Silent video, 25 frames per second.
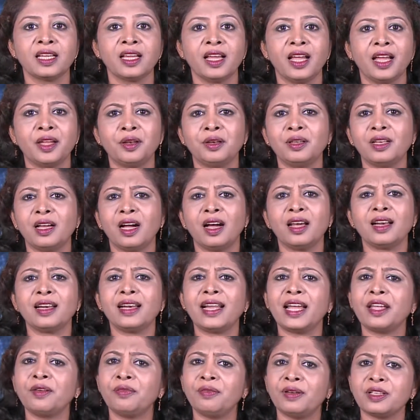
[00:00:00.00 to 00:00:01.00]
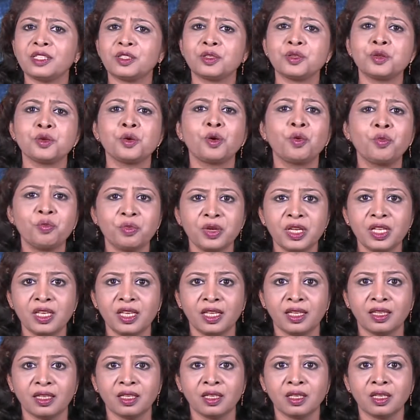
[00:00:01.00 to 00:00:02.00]
and our life has no
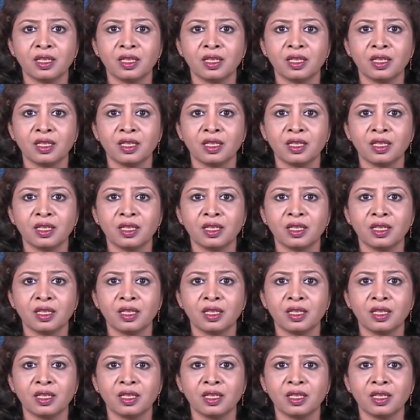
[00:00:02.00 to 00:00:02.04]
meaning